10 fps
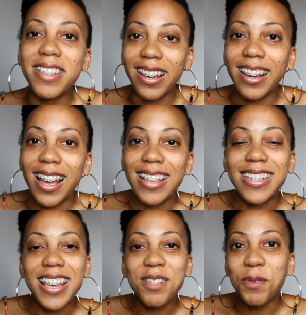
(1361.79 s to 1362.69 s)
yeah guys,
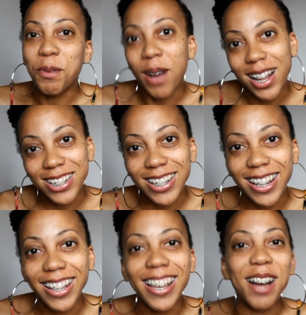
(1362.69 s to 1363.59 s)
thanks for
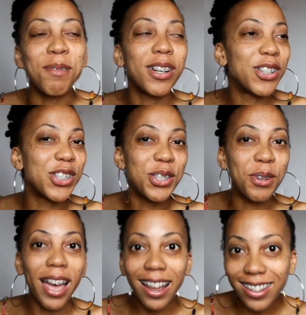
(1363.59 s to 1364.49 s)
watching. I'm going
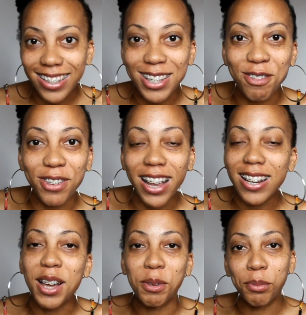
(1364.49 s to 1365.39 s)
to edit this
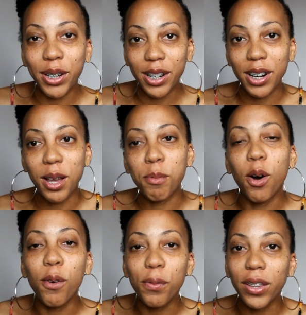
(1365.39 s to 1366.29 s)
right now and put it up.
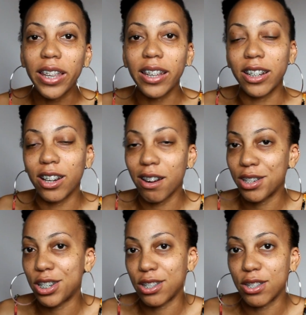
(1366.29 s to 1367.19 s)
Hopefully it
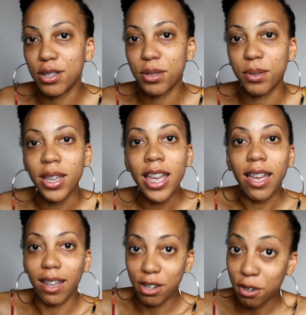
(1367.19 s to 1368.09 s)
encourages you
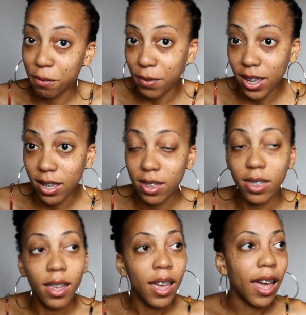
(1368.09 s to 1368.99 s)
in your
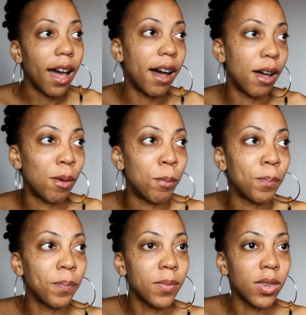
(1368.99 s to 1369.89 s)
faith.
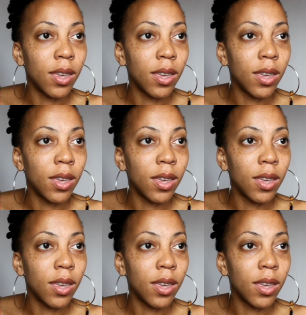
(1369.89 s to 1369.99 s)
Um,